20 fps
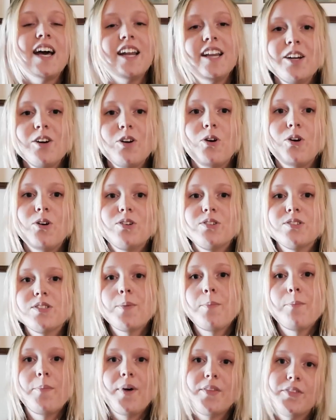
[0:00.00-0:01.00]
setting
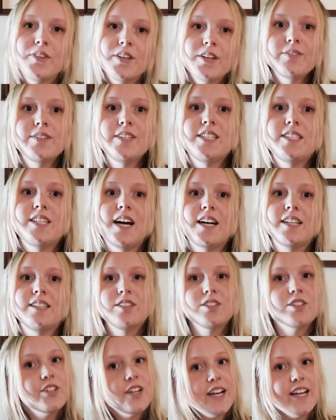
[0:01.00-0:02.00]
goals, monthly
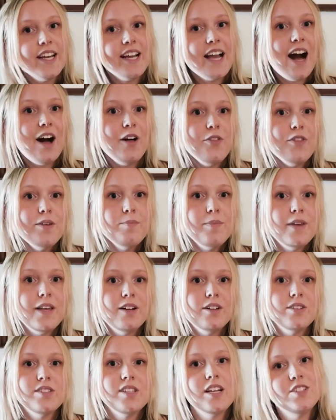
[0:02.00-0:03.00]
resets, creating healthy
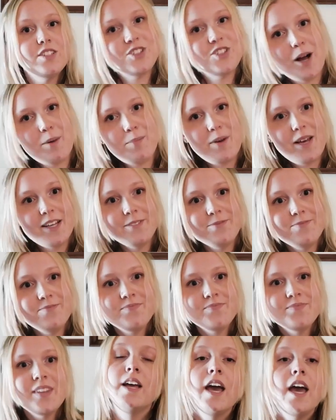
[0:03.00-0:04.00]
meals, shopping.
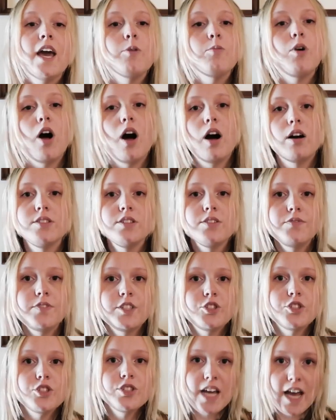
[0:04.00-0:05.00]
It will also
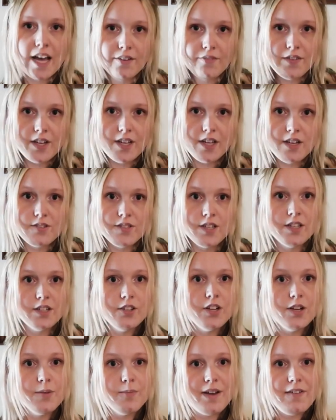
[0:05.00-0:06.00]
feature tech videos,
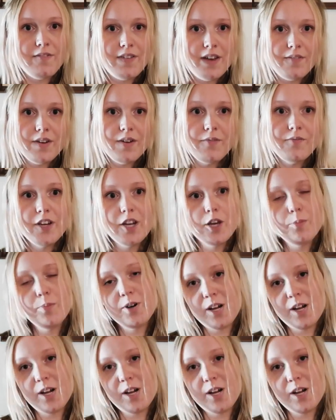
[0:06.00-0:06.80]
including my favorite video